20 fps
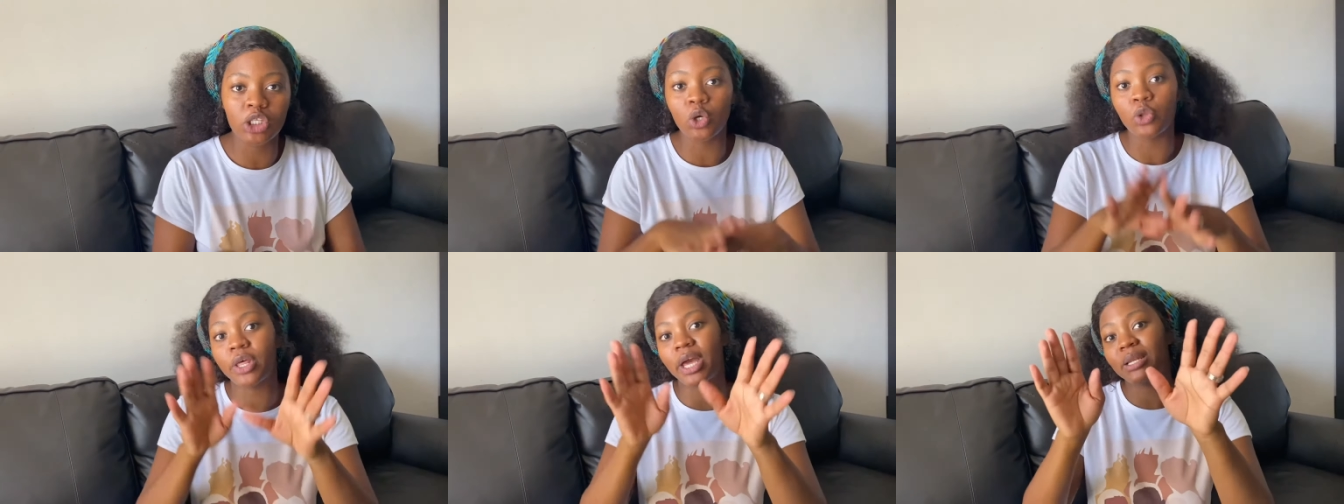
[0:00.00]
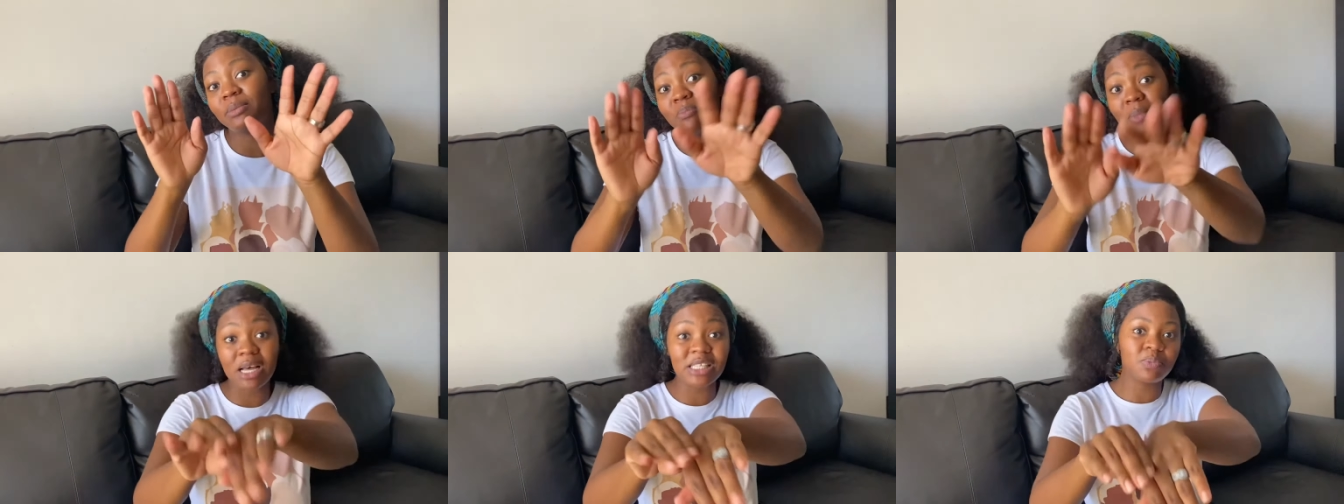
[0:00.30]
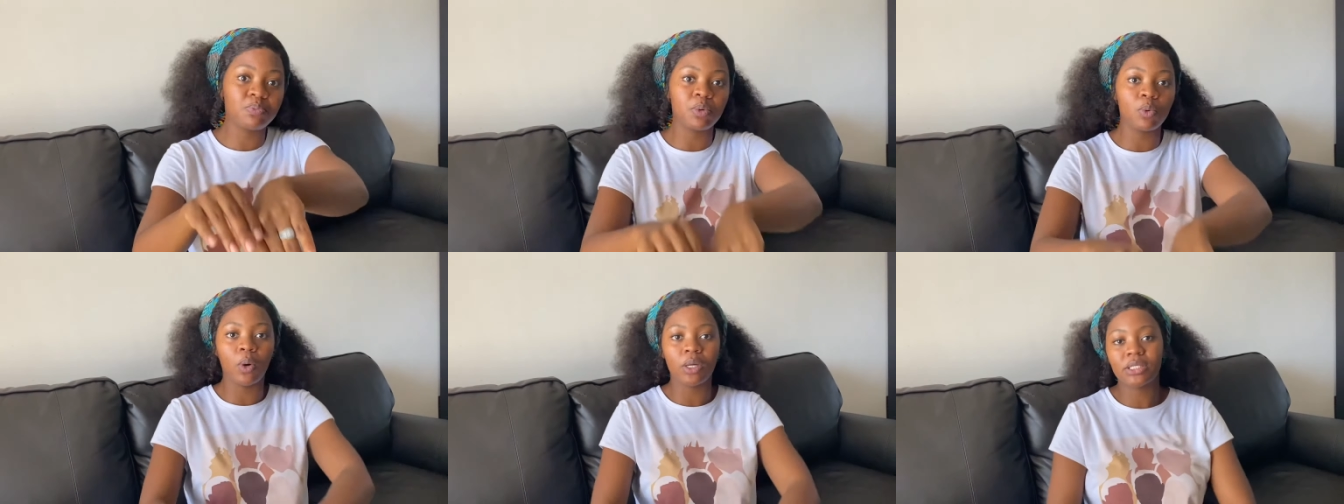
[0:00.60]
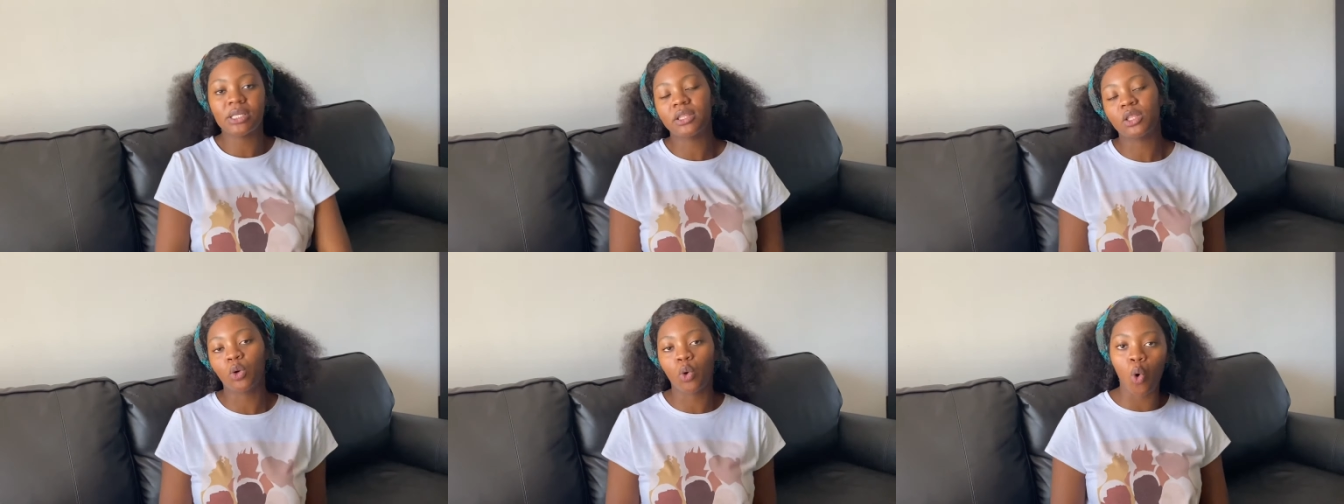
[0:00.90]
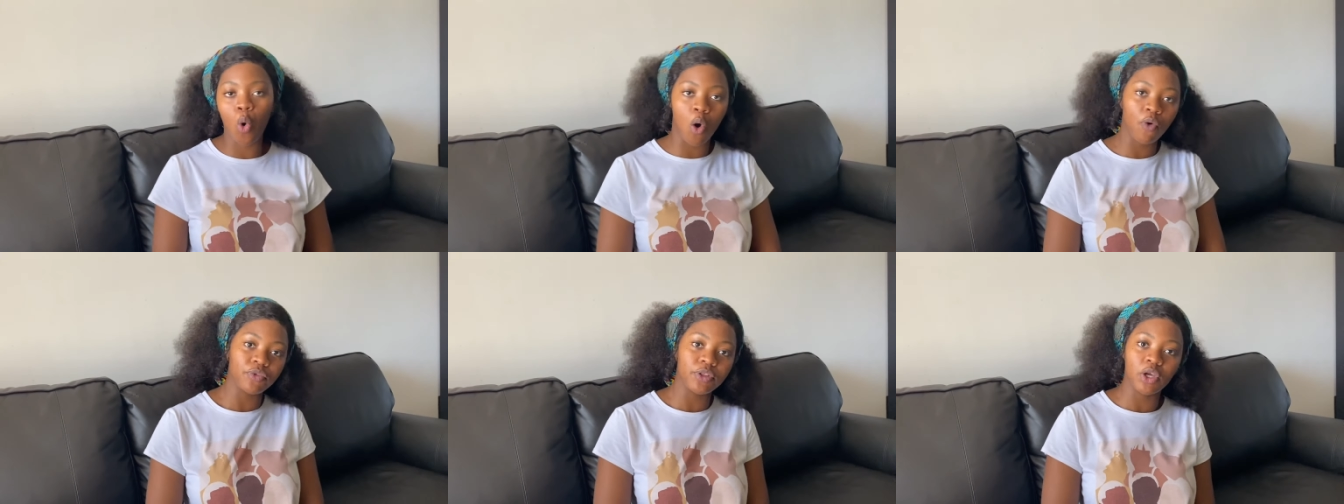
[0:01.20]
so that must be what's at the
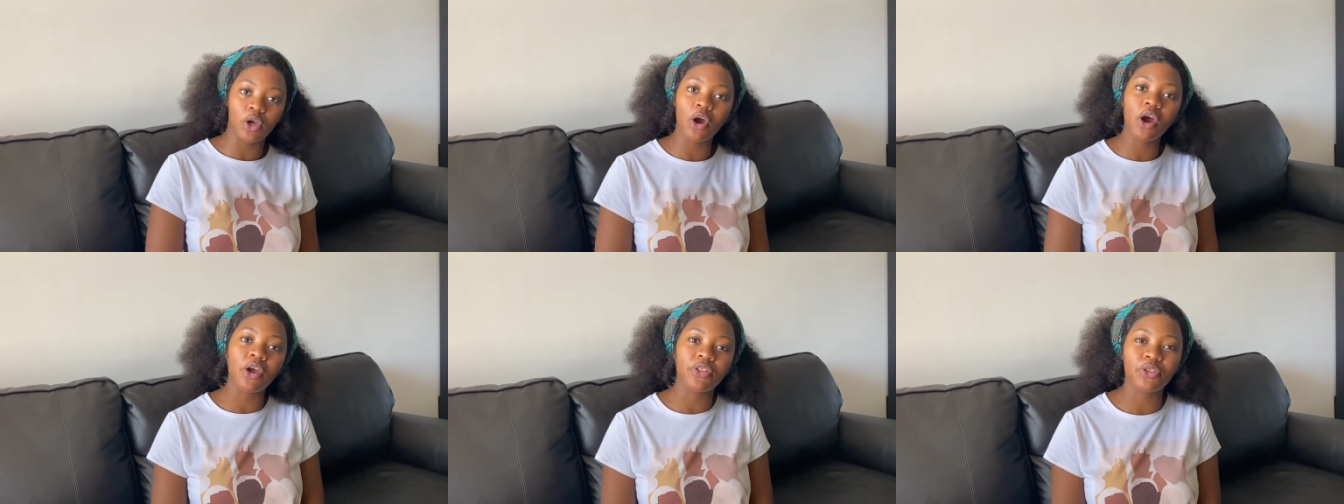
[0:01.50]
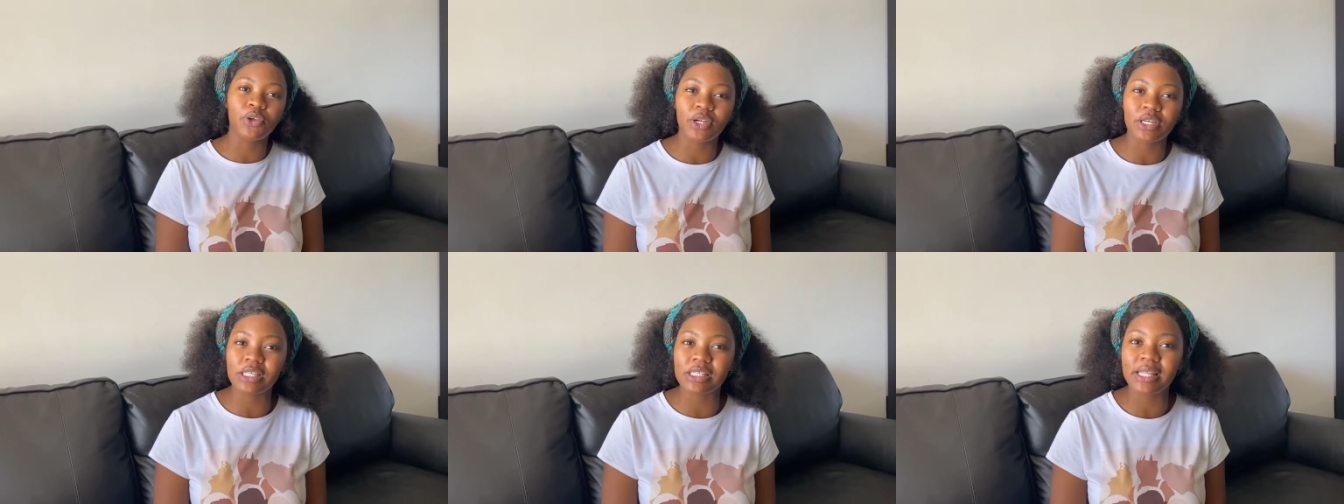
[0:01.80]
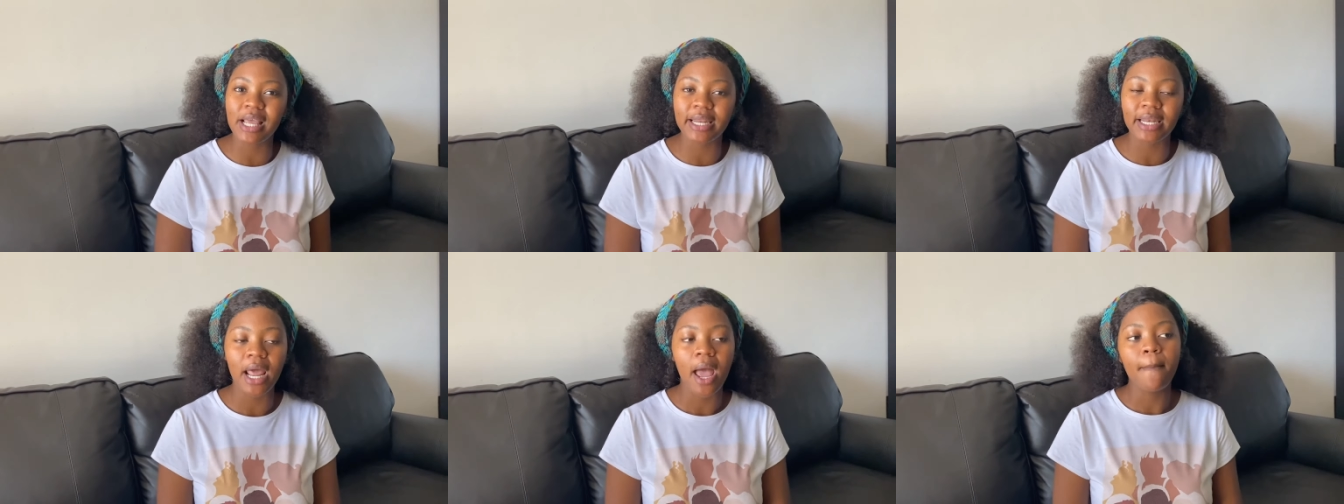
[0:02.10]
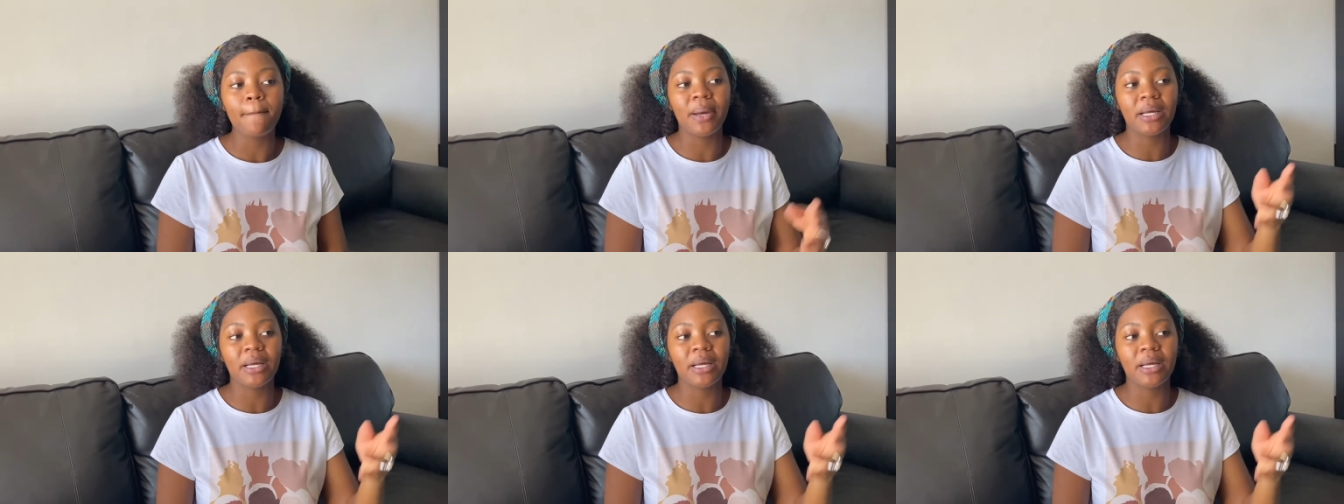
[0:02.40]
core of the earth, you understand?